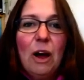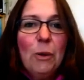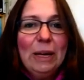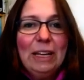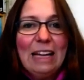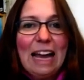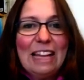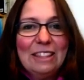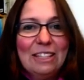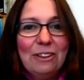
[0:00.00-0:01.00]

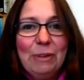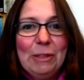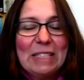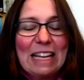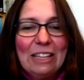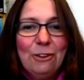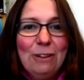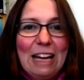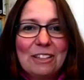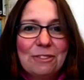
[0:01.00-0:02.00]
We sent the
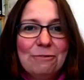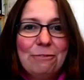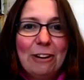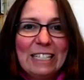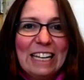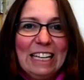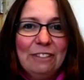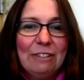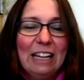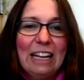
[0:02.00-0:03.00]
call out on Friday
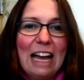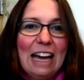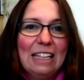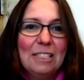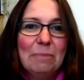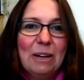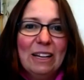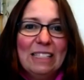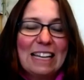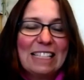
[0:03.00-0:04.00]
evening, and
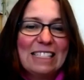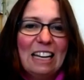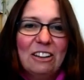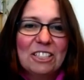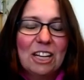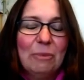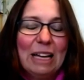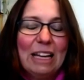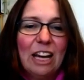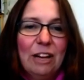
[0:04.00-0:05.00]
by Saturday lunchtime we
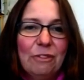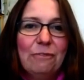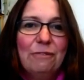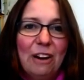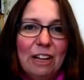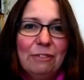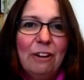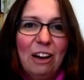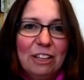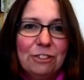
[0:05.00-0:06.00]
had over
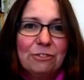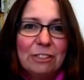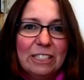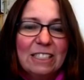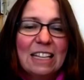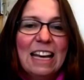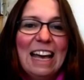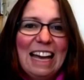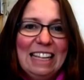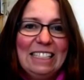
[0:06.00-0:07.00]
500
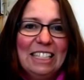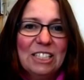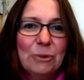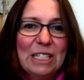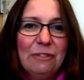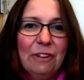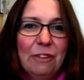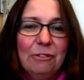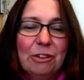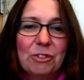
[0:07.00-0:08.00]
18 to
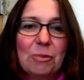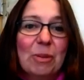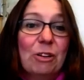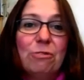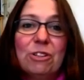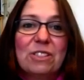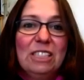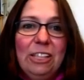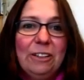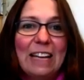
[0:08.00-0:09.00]
25-year-olds from across the